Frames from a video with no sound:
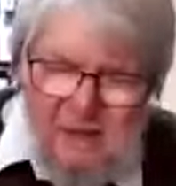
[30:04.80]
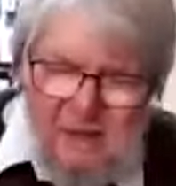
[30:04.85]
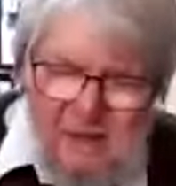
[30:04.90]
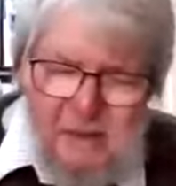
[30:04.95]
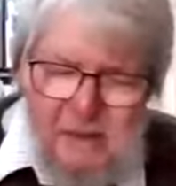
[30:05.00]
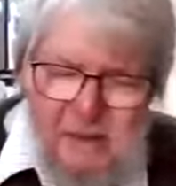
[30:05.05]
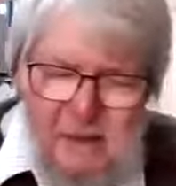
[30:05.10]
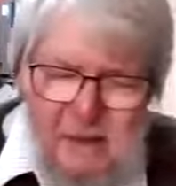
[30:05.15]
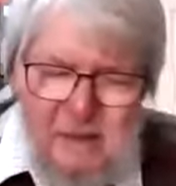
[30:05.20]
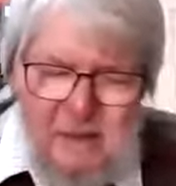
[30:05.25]

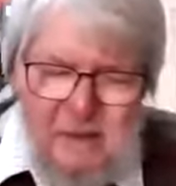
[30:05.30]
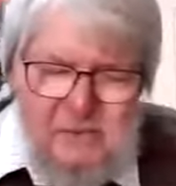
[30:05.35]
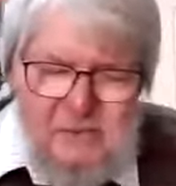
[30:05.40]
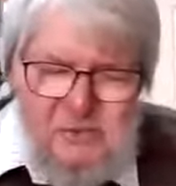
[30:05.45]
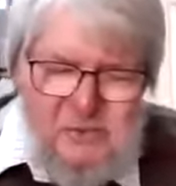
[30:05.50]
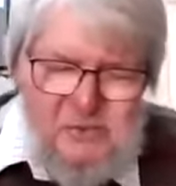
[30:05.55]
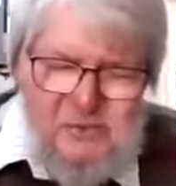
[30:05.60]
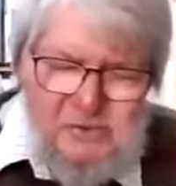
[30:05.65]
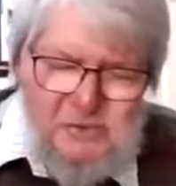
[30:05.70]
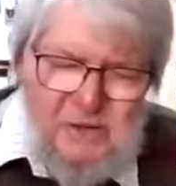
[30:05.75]
yeah, I'm
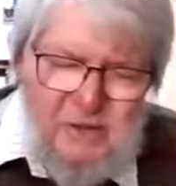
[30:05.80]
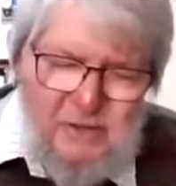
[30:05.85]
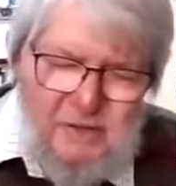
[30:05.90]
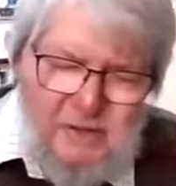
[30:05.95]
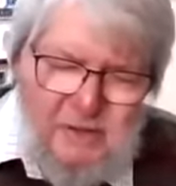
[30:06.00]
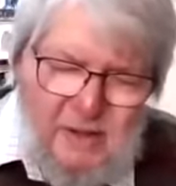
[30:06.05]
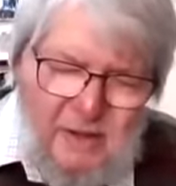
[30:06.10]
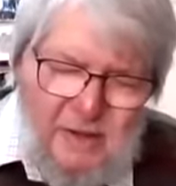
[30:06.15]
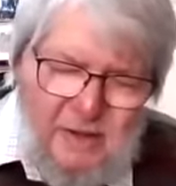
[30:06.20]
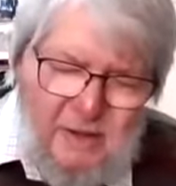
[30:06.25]
just kind
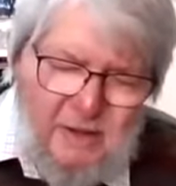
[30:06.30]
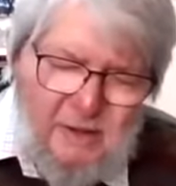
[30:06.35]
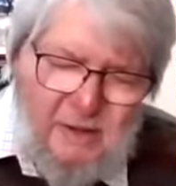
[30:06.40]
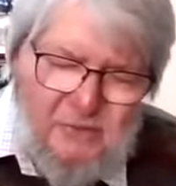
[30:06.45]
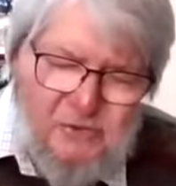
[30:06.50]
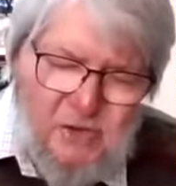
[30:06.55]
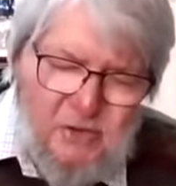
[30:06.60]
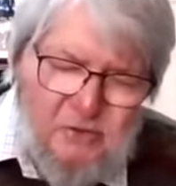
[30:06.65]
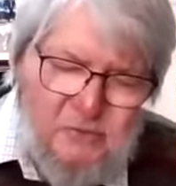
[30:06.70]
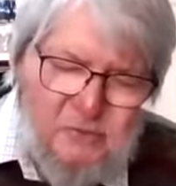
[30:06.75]
of getting a
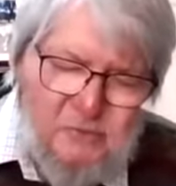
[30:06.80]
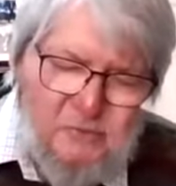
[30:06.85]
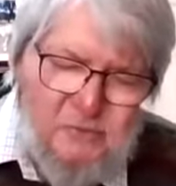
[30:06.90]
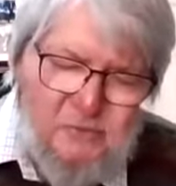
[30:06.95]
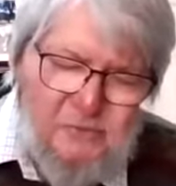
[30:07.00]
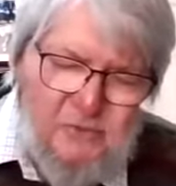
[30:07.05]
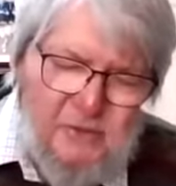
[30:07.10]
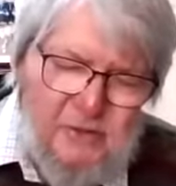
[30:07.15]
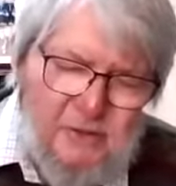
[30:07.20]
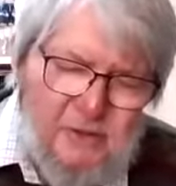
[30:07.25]
general
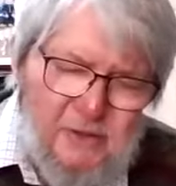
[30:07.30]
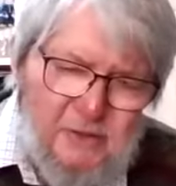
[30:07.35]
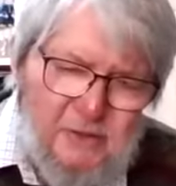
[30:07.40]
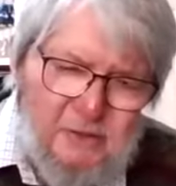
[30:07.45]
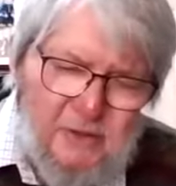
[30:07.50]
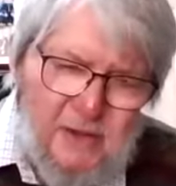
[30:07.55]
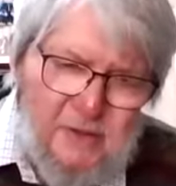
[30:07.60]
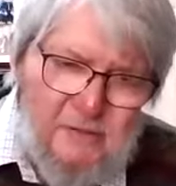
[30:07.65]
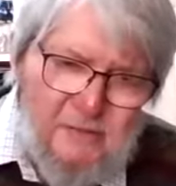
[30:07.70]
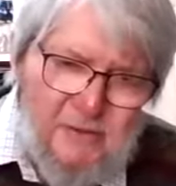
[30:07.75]

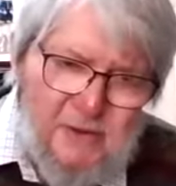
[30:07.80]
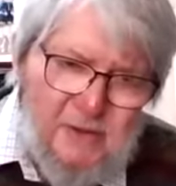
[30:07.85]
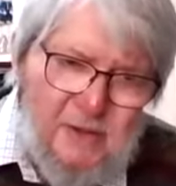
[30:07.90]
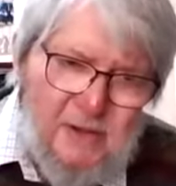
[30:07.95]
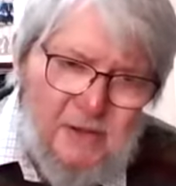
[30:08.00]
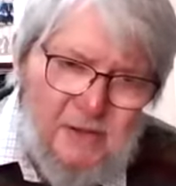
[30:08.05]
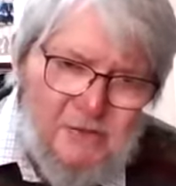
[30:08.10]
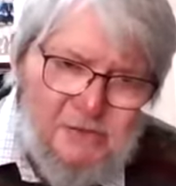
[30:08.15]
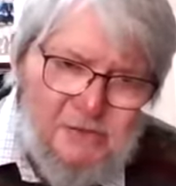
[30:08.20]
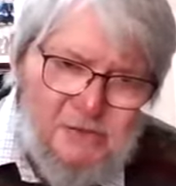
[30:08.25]
feel. I
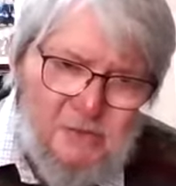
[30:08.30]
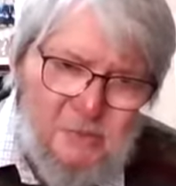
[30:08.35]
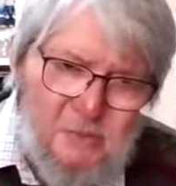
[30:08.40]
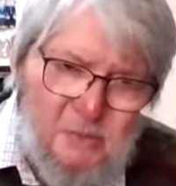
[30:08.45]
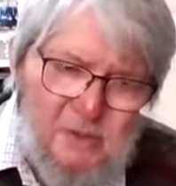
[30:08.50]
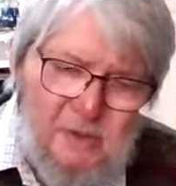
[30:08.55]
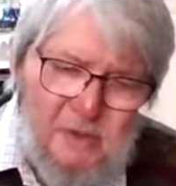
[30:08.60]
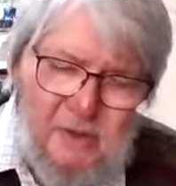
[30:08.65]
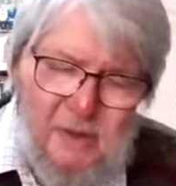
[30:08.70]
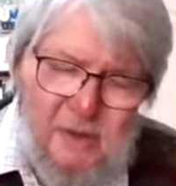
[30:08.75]
realise that
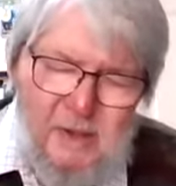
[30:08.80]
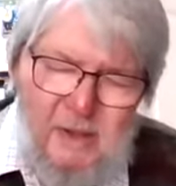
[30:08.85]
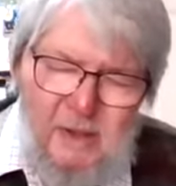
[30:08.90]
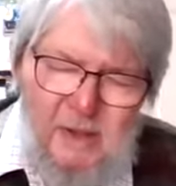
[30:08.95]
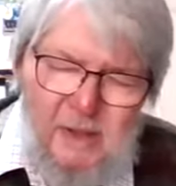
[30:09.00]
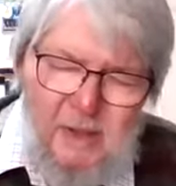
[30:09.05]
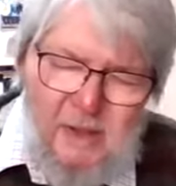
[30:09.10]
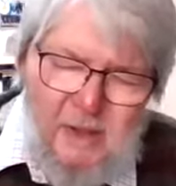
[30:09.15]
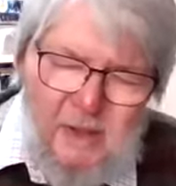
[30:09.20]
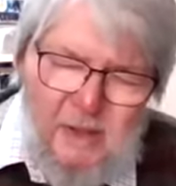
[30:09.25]
we're a
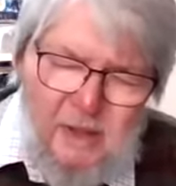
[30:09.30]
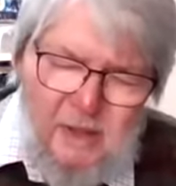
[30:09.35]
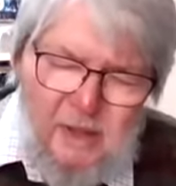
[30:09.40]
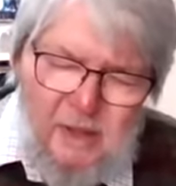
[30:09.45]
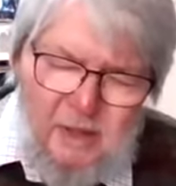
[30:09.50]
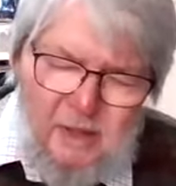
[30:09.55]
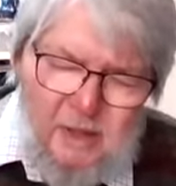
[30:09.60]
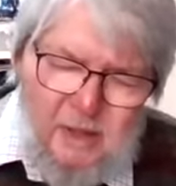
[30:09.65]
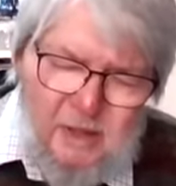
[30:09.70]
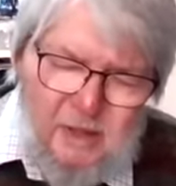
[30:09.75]

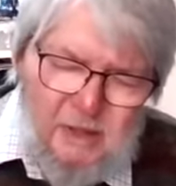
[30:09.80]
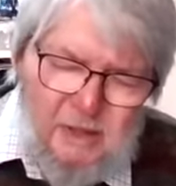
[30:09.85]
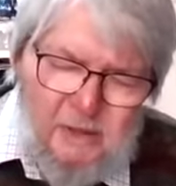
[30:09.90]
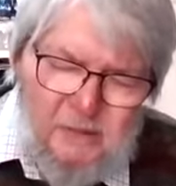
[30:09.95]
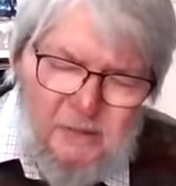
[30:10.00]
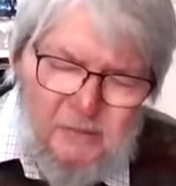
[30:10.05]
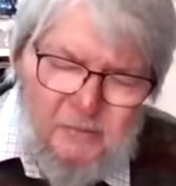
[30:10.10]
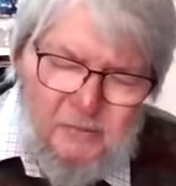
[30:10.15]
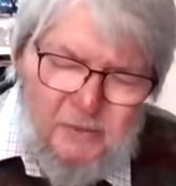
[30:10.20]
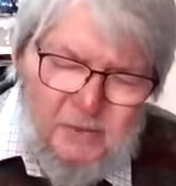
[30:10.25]
kind
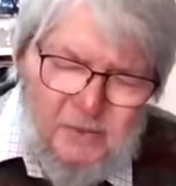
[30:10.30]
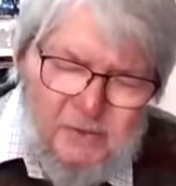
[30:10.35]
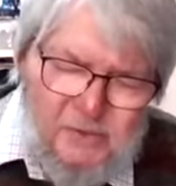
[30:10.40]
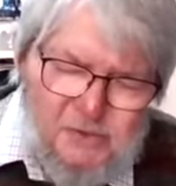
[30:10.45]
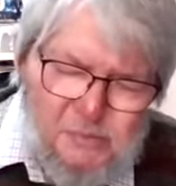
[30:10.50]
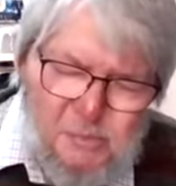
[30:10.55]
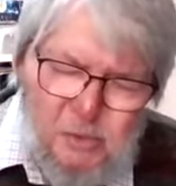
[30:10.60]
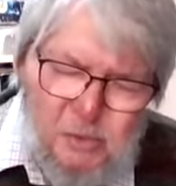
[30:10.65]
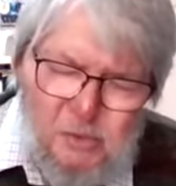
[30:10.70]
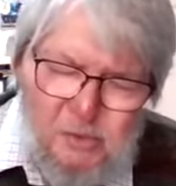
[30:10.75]
of a
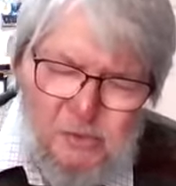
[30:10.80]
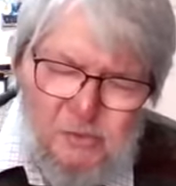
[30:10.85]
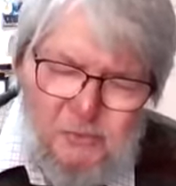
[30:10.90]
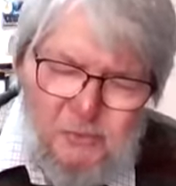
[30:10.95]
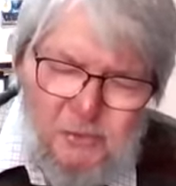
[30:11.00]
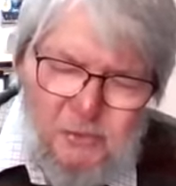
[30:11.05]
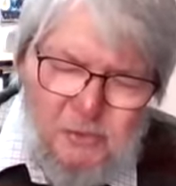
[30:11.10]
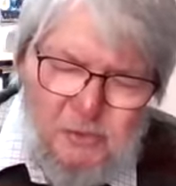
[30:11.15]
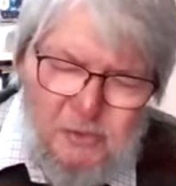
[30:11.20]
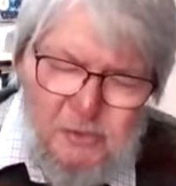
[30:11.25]
small
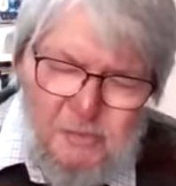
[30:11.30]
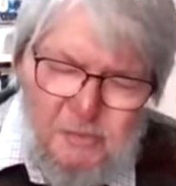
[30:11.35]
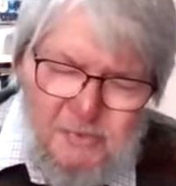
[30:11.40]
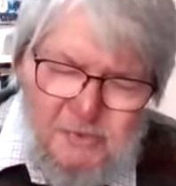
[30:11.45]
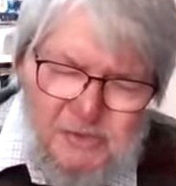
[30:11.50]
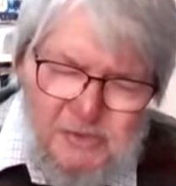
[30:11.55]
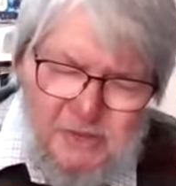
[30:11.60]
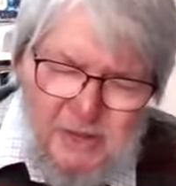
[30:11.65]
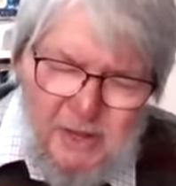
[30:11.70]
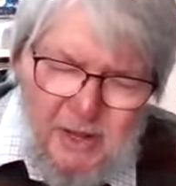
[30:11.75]
forum
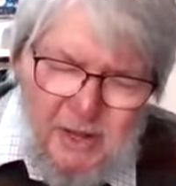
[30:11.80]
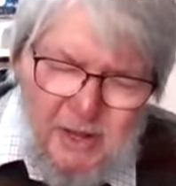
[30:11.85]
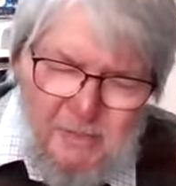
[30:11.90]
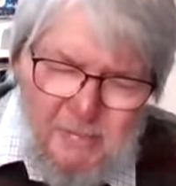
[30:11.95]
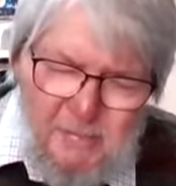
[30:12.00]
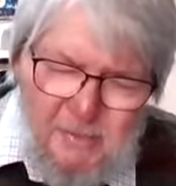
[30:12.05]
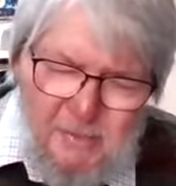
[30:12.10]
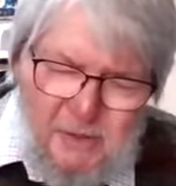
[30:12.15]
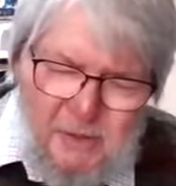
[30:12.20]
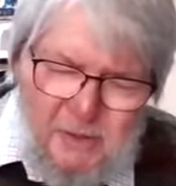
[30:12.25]
today,
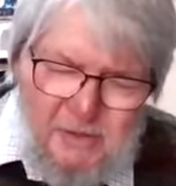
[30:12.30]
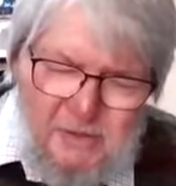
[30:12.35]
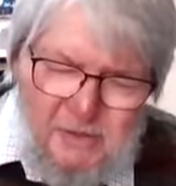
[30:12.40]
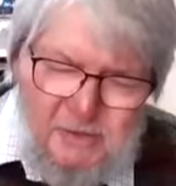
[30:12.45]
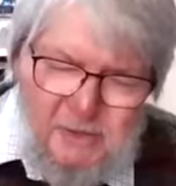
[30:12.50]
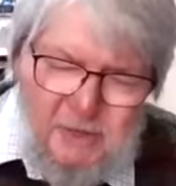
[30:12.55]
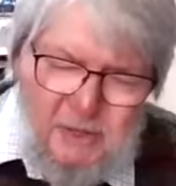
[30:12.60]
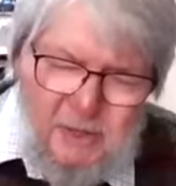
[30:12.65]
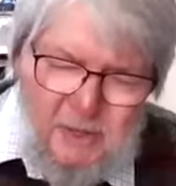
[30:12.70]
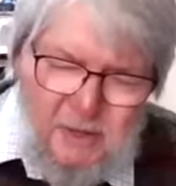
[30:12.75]
but
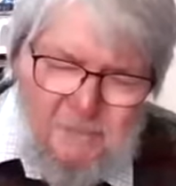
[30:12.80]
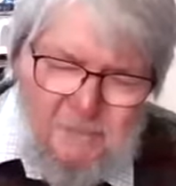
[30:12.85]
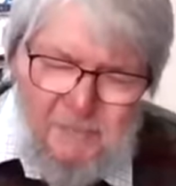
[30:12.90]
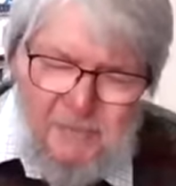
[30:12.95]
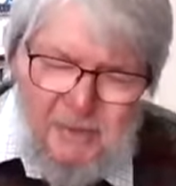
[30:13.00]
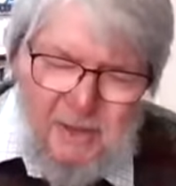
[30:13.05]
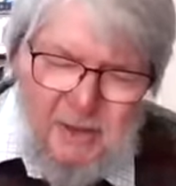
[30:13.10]
I